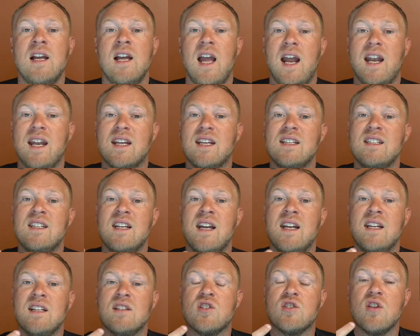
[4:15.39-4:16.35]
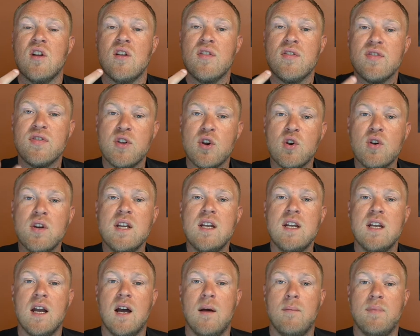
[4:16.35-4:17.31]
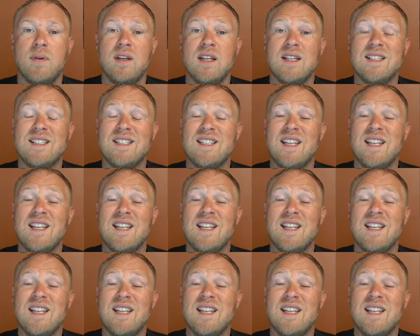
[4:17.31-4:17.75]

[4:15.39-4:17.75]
and it contains 30 companies